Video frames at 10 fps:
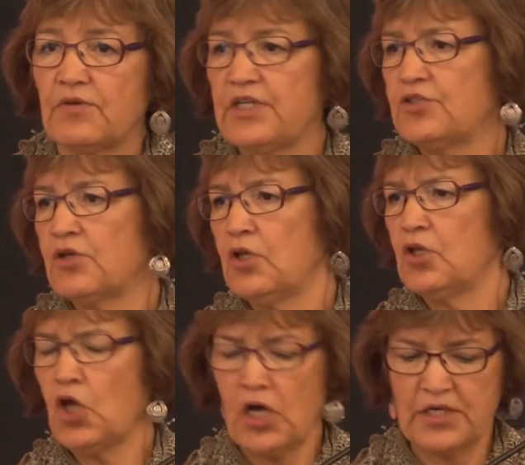They took a
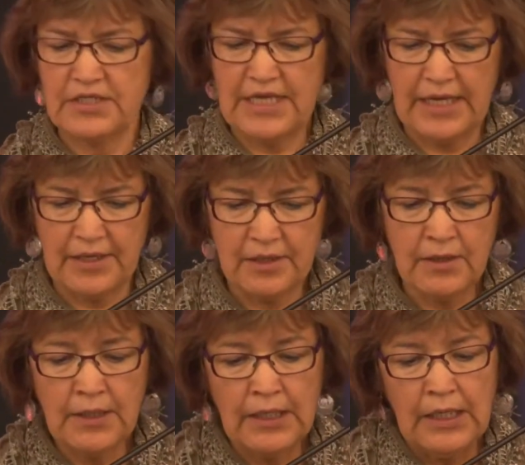lot of data,
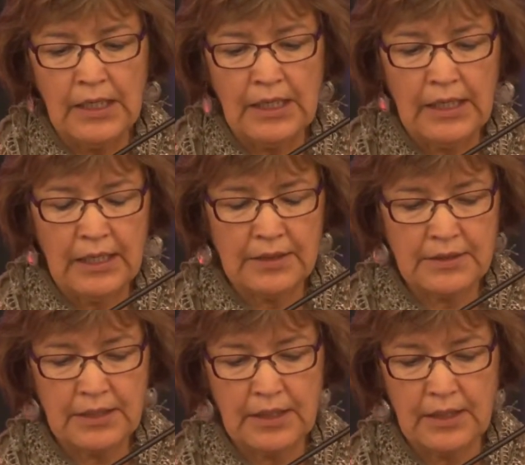
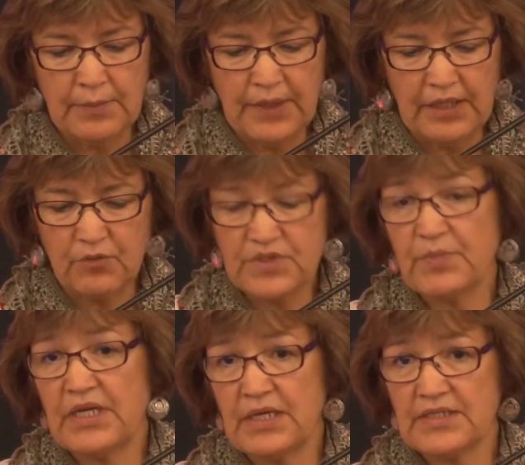and it was
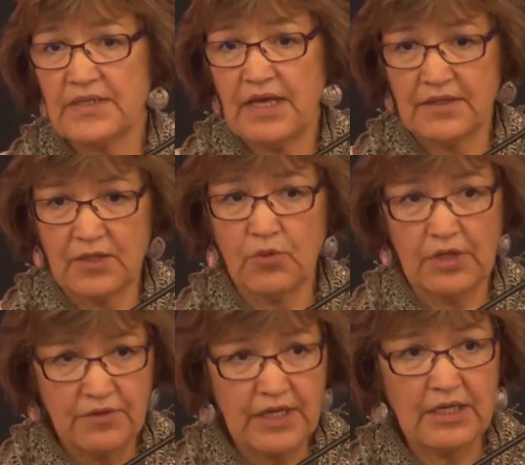because of that they were
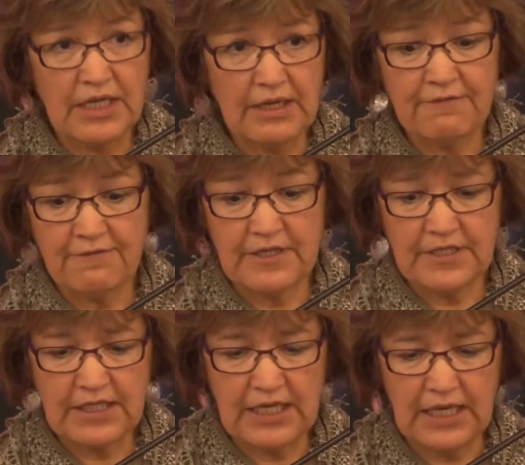then
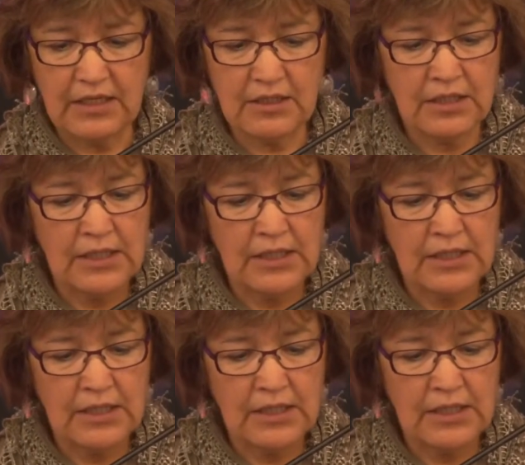funded again.